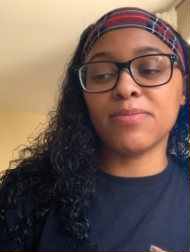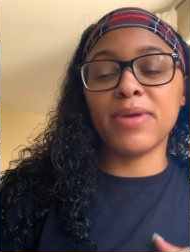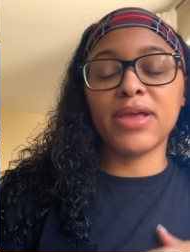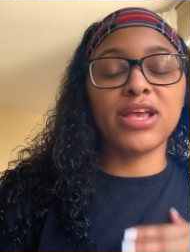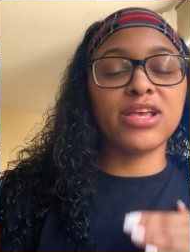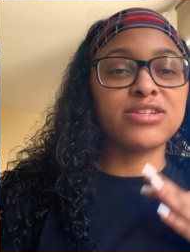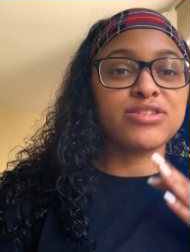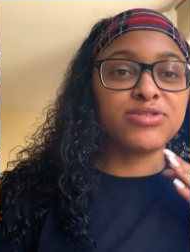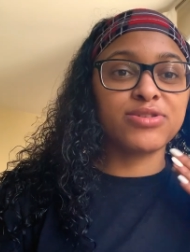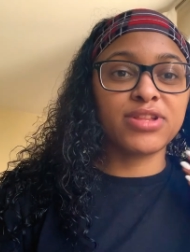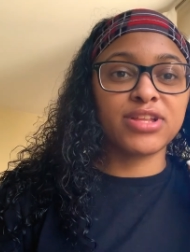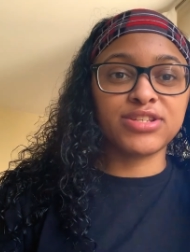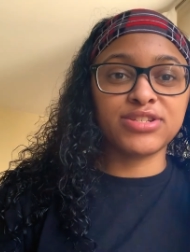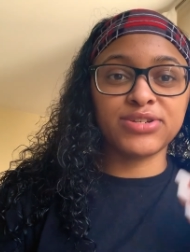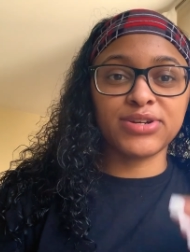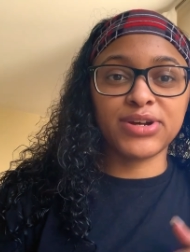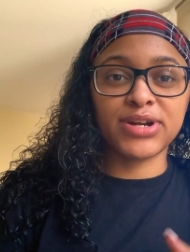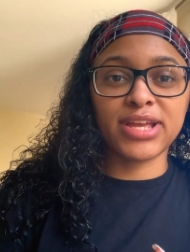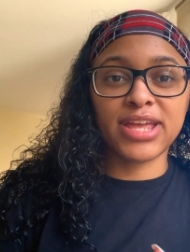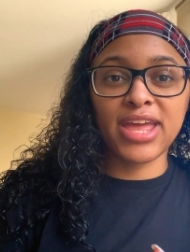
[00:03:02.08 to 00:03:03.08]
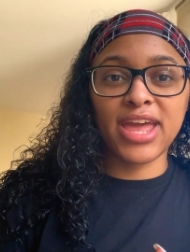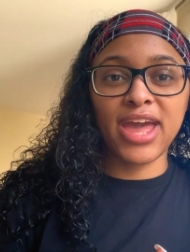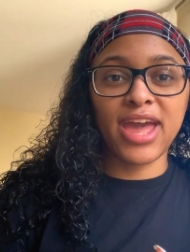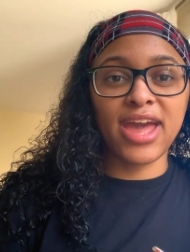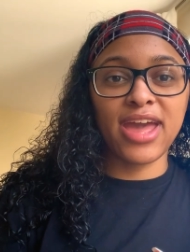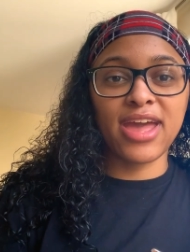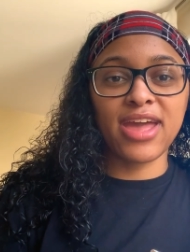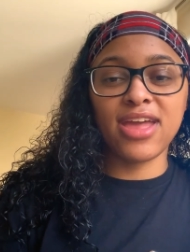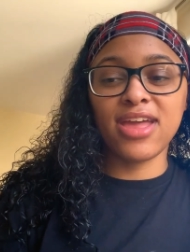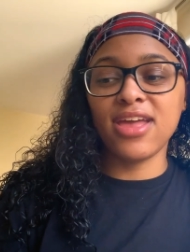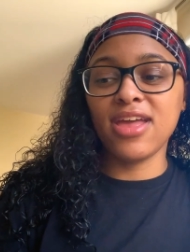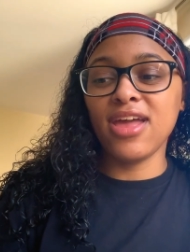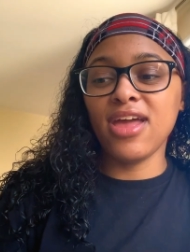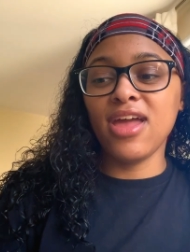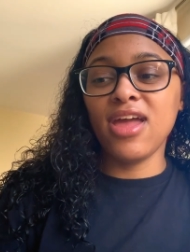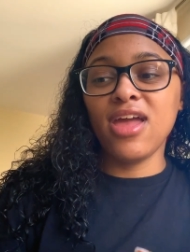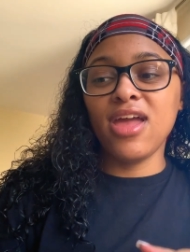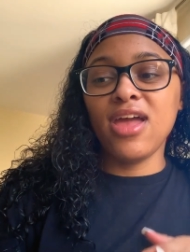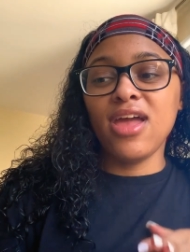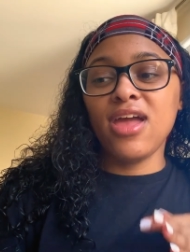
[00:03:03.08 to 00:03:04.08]
making sure that you're okay,
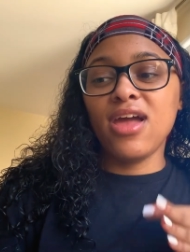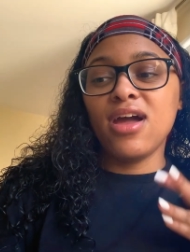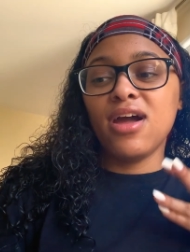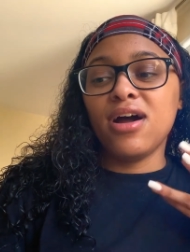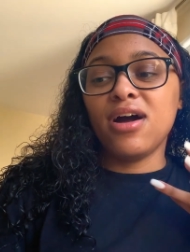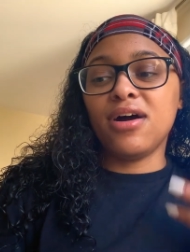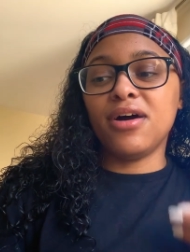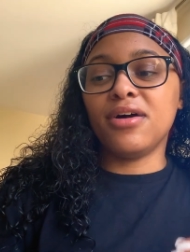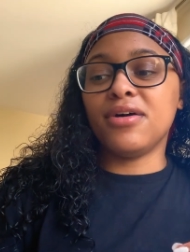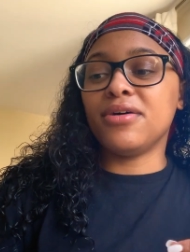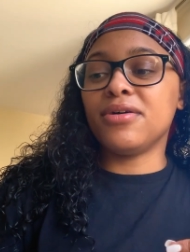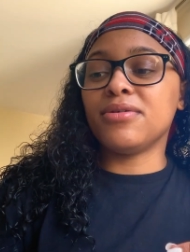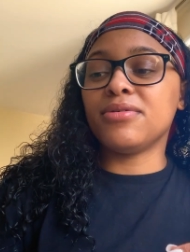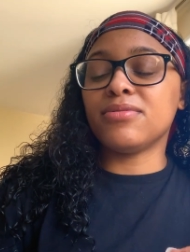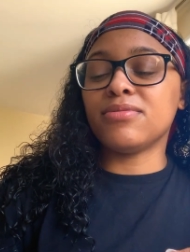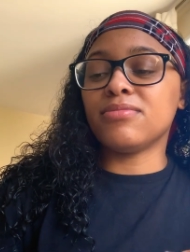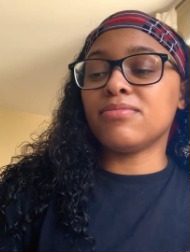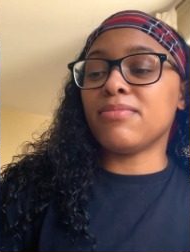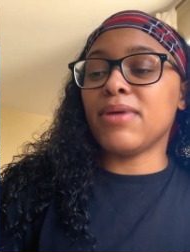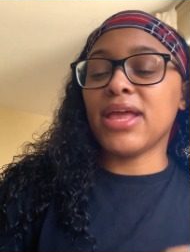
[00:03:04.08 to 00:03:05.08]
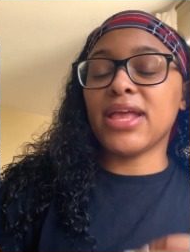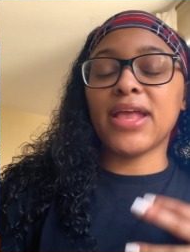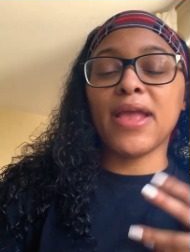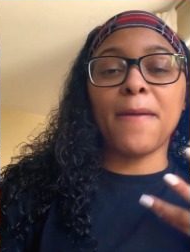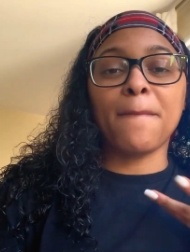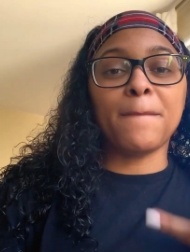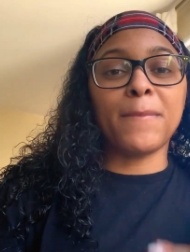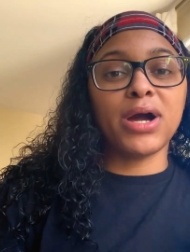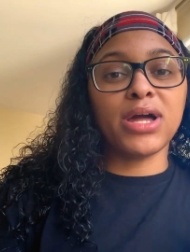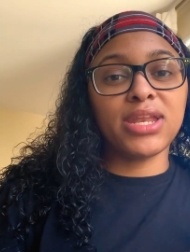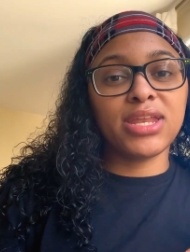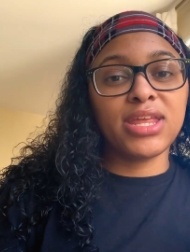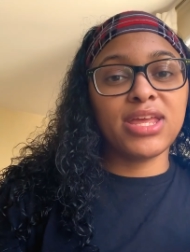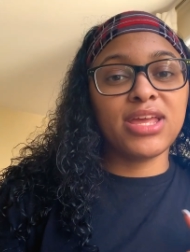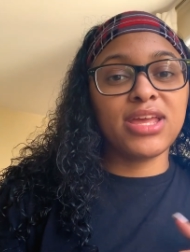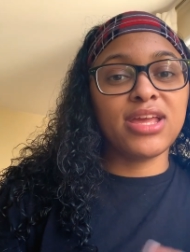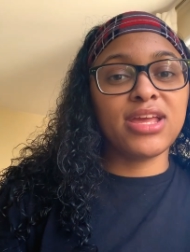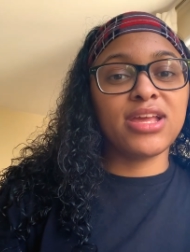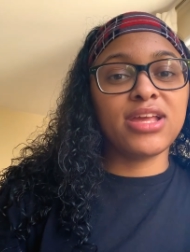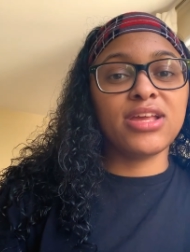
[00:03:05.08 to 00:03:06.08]
um, making
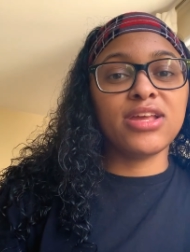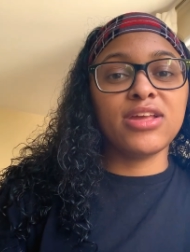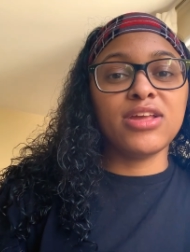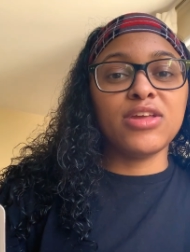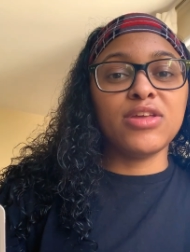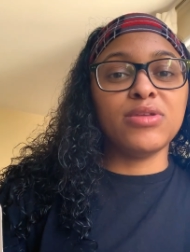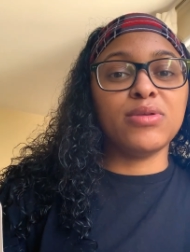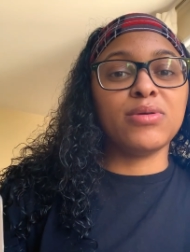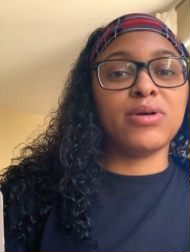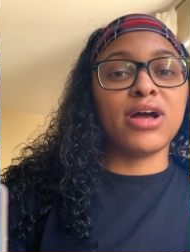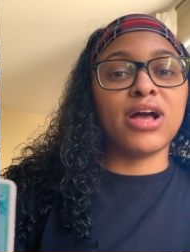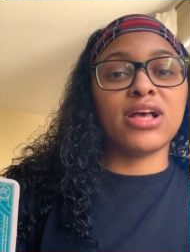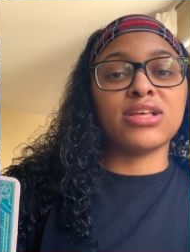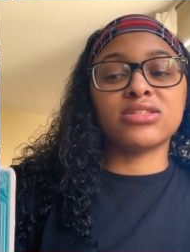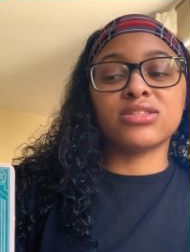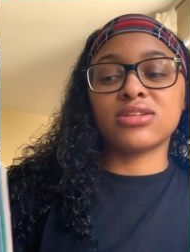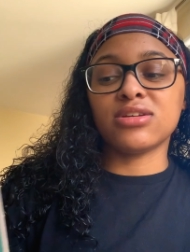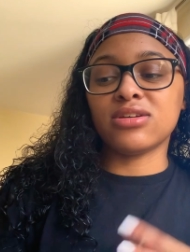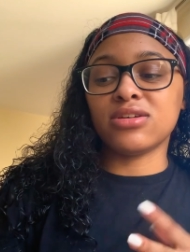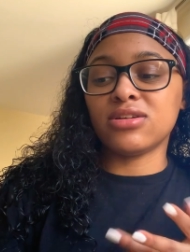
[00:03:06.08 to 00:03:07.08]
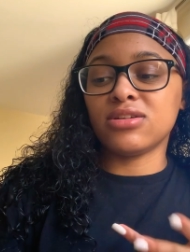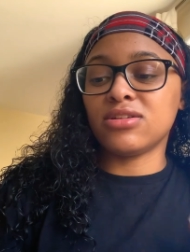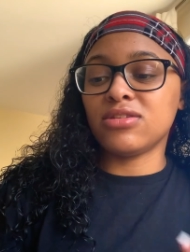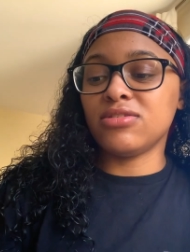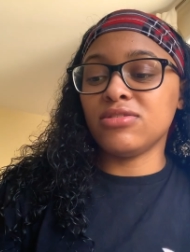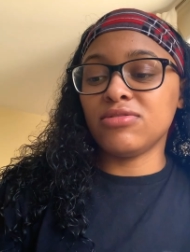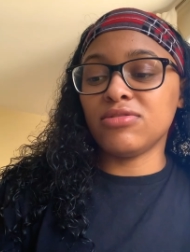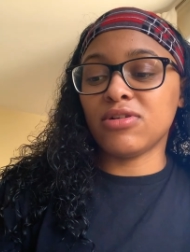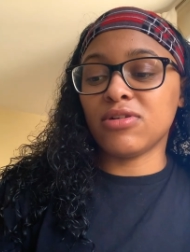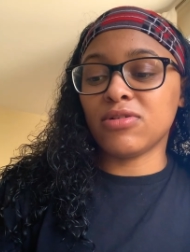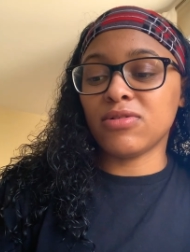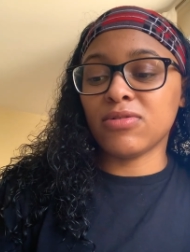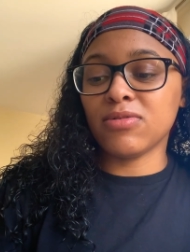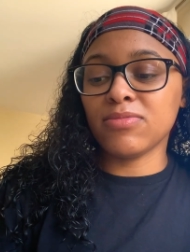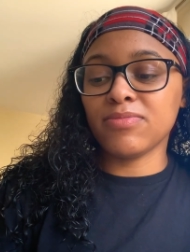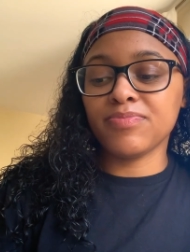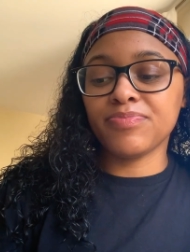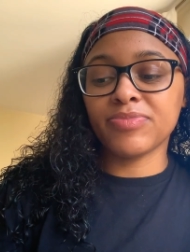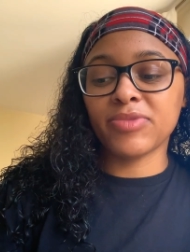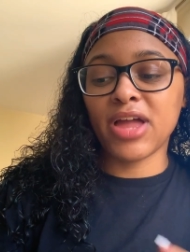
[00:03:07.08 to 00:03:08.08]
money. You guys could, you know,
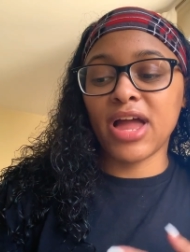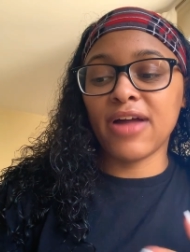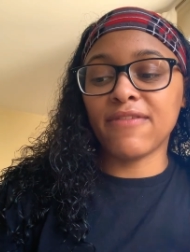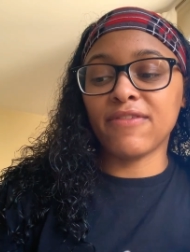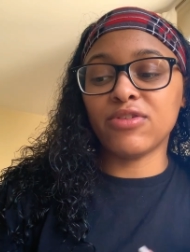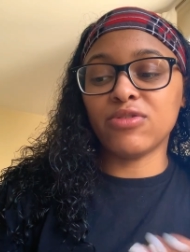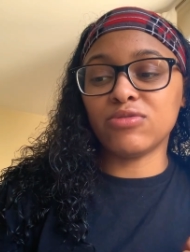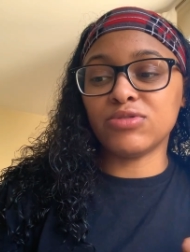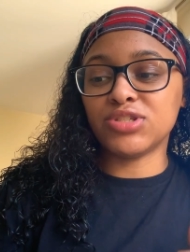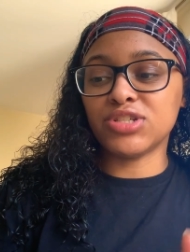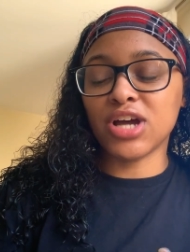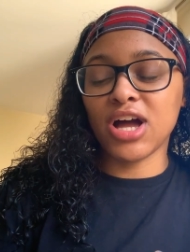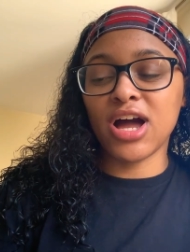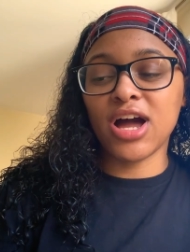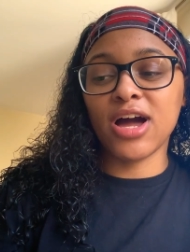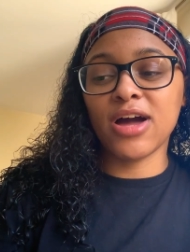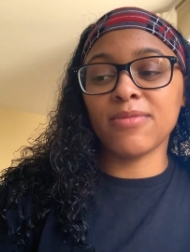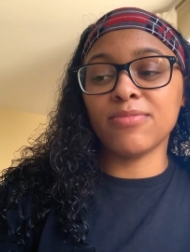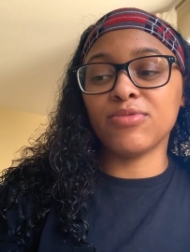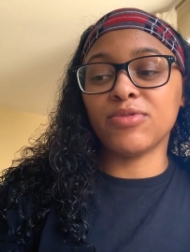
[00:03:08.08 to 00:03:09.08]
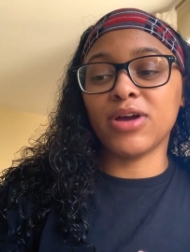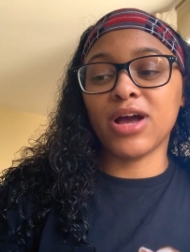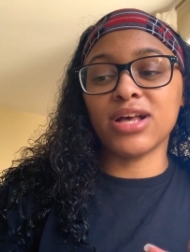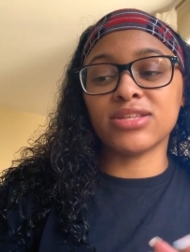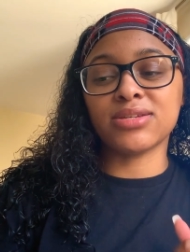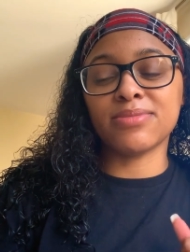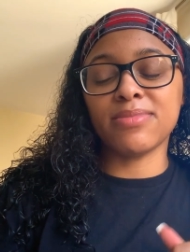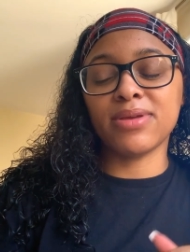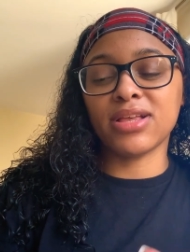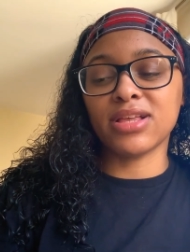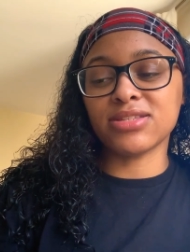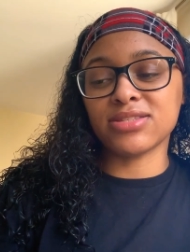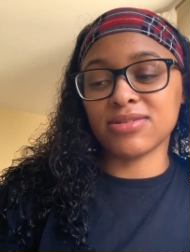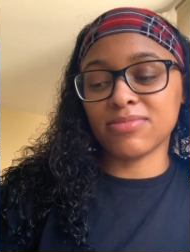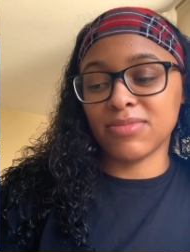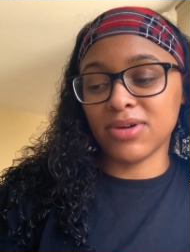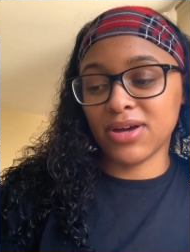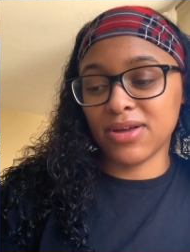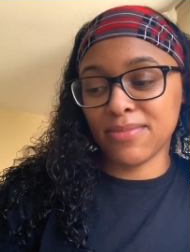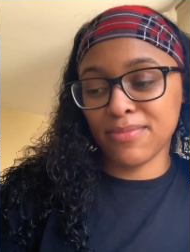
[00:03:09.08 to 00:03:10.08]
have a new job. You guys are making
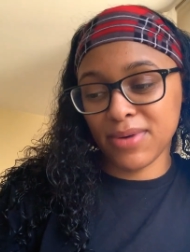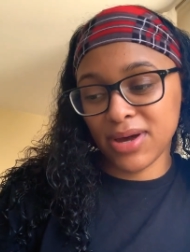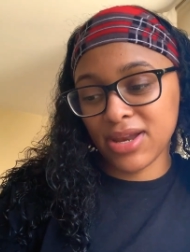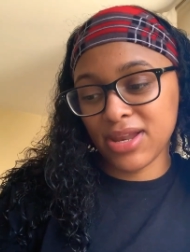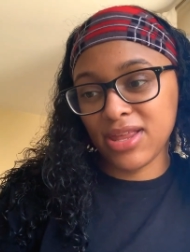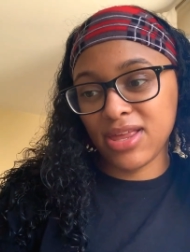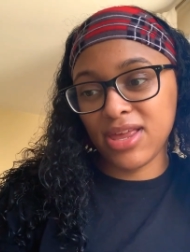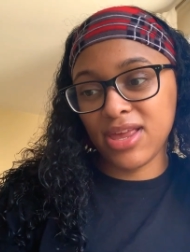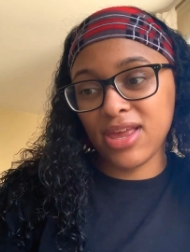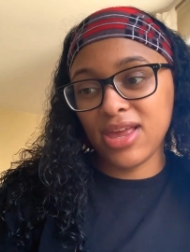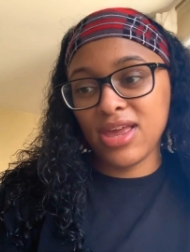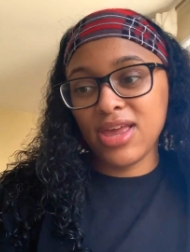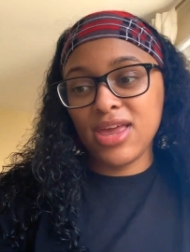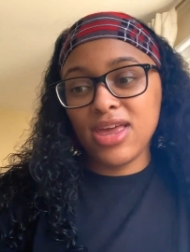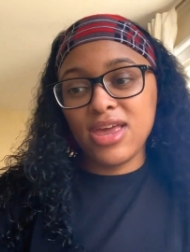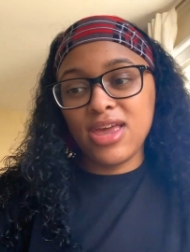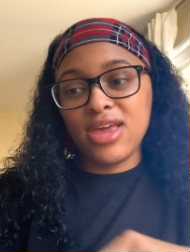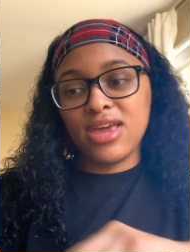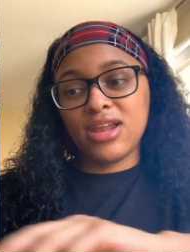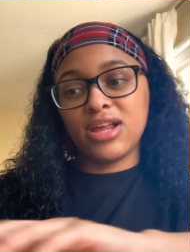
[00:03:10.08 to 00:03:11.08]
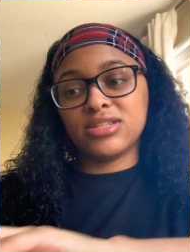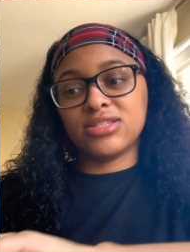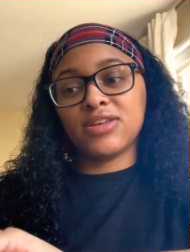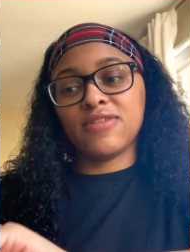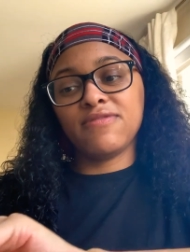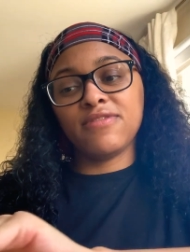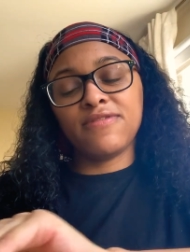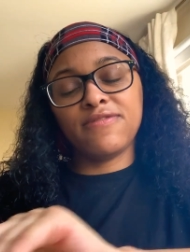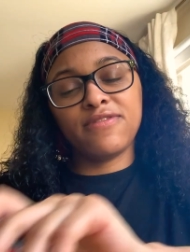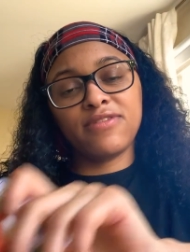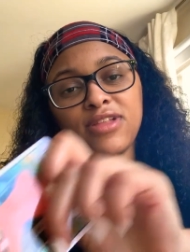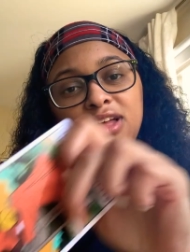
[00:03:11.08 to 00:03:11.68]
some good money. I definitely feel